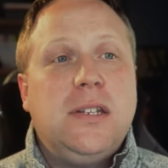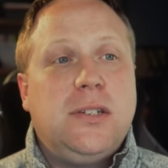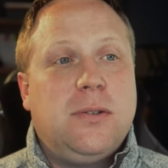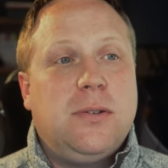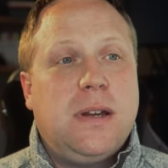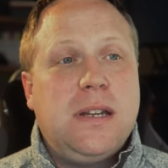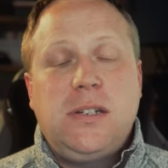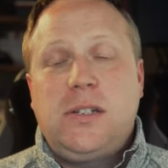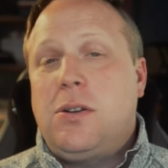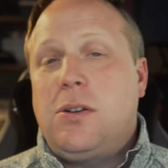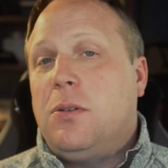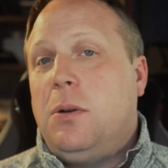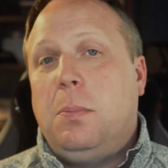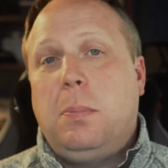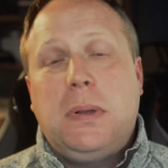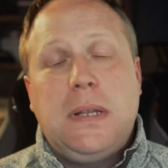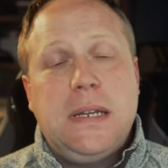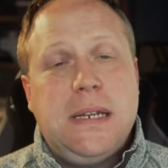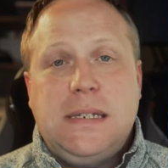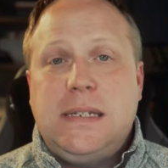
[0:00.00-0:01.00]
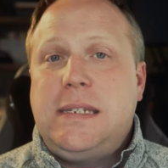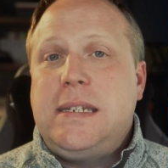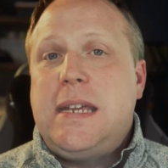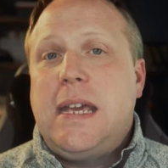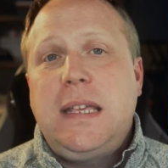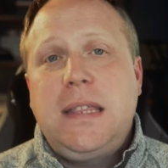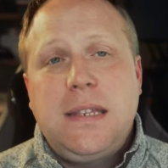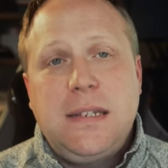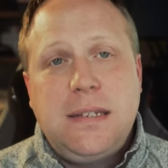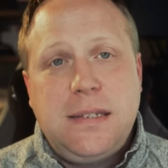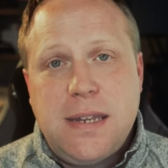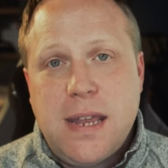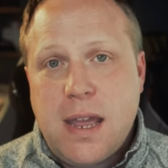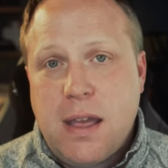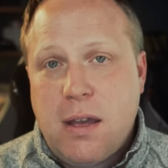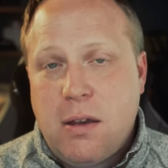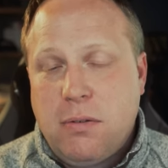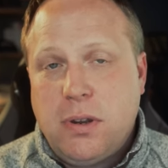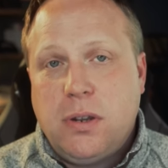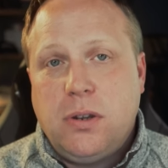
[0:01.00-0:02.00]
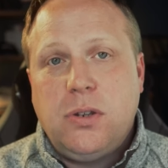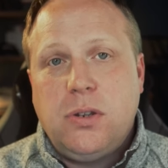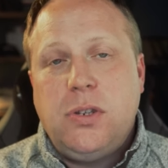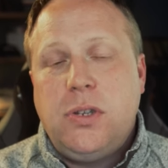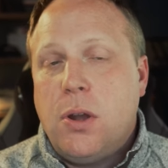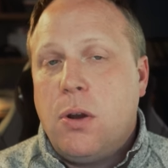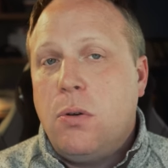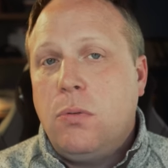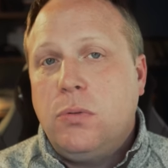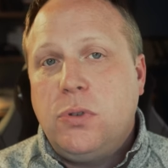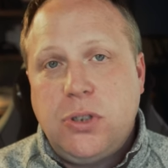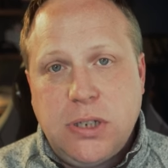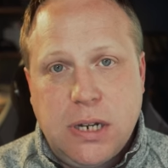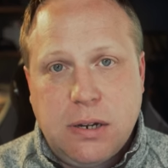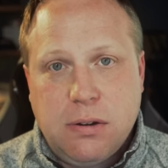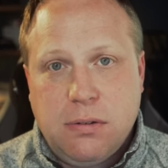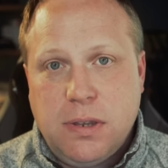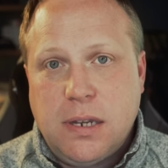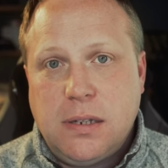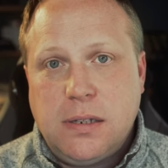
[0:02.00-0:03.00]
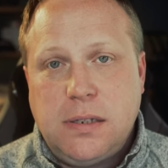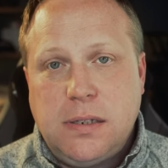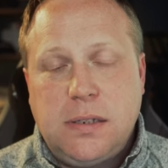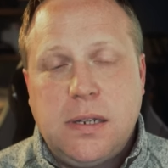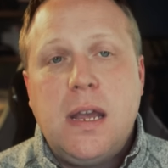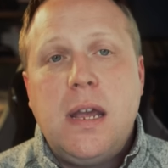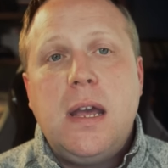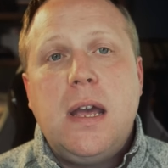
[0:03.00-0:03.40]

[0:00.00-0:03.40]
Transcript: So I just told her, please take this down. Don't share this.